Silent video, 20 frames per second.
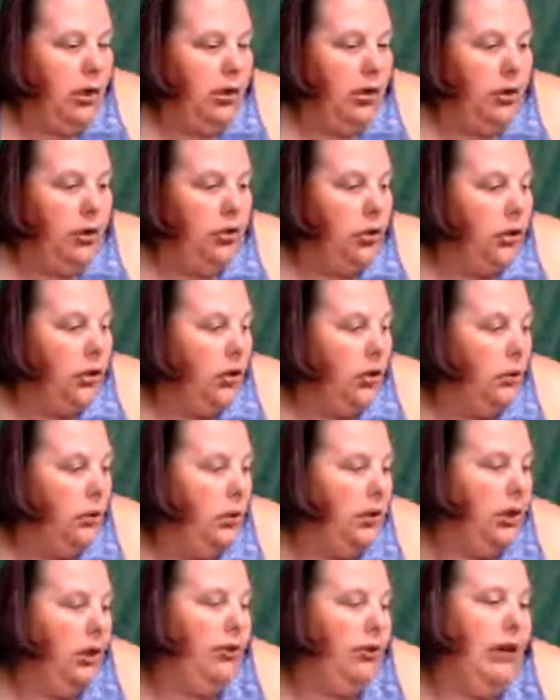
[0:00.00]
They'll just go
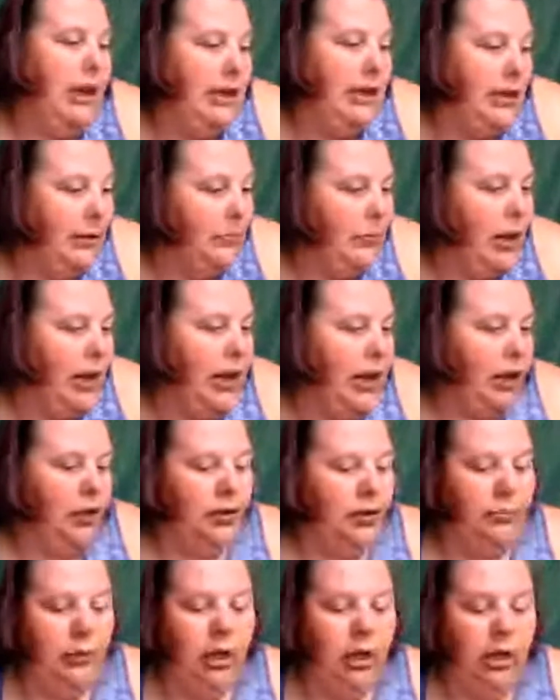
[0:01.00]
with the rest of my
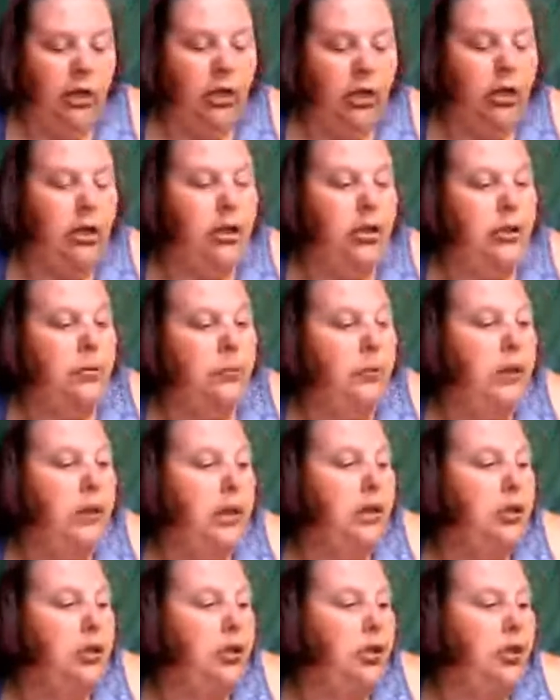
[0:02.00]
other markers,
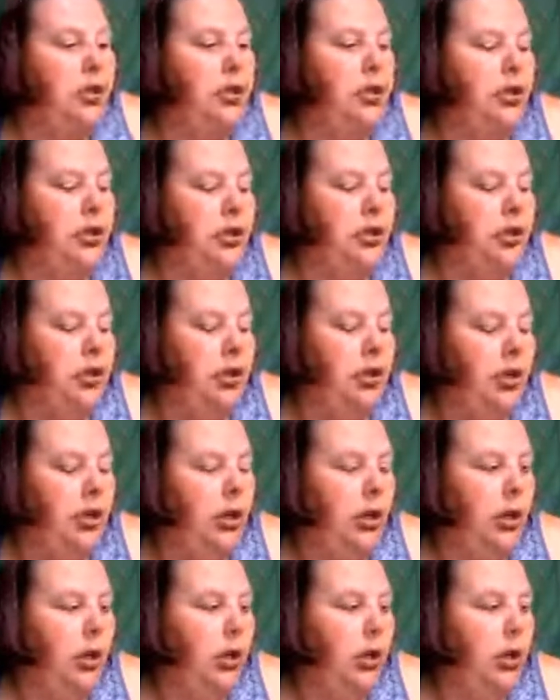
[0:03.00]
which
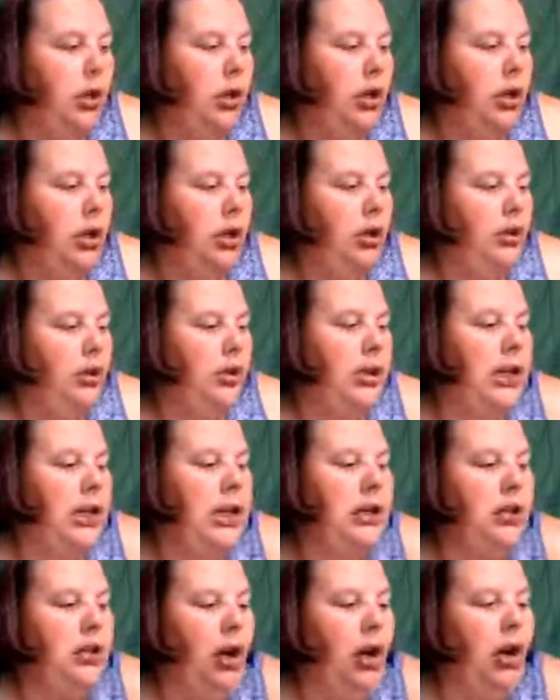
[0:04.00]

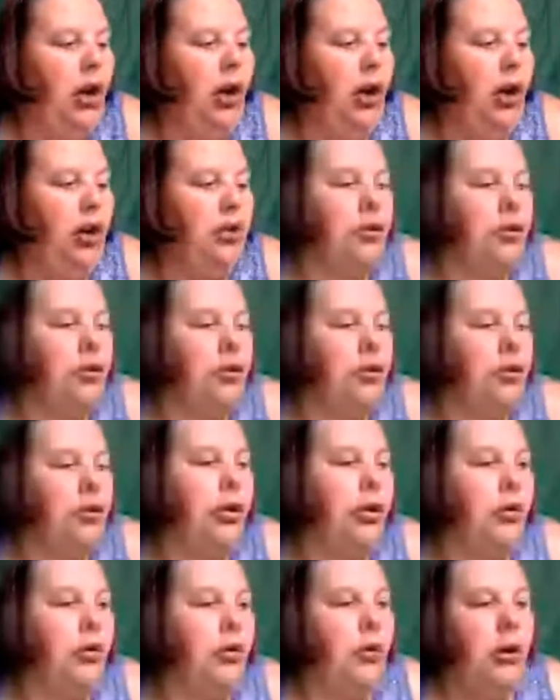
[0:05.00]
these are
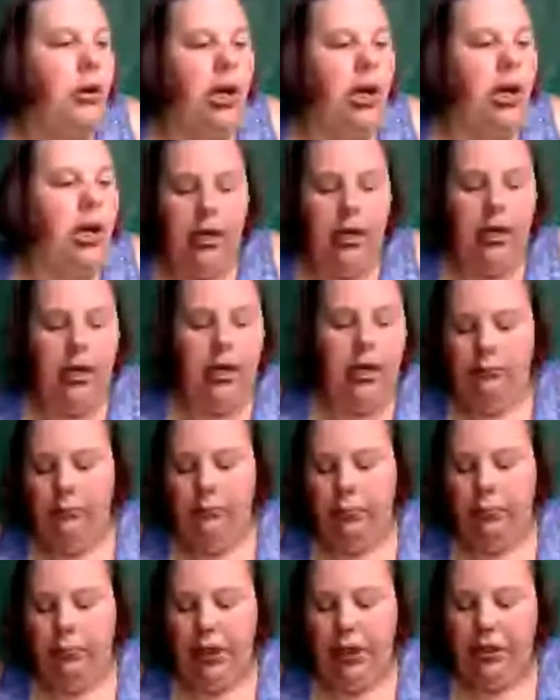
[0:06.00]
also
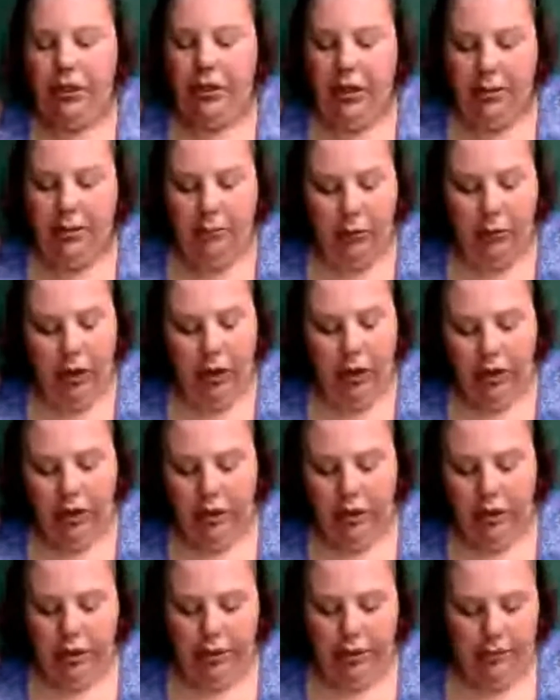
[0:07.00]
brush tip
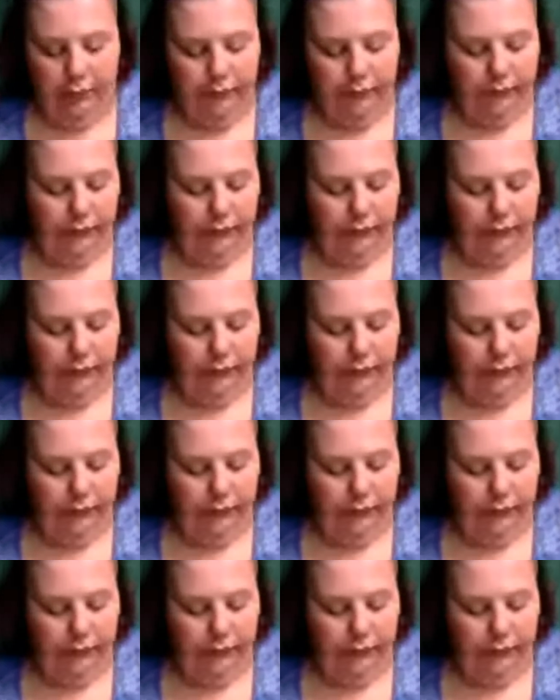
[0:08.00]
markers.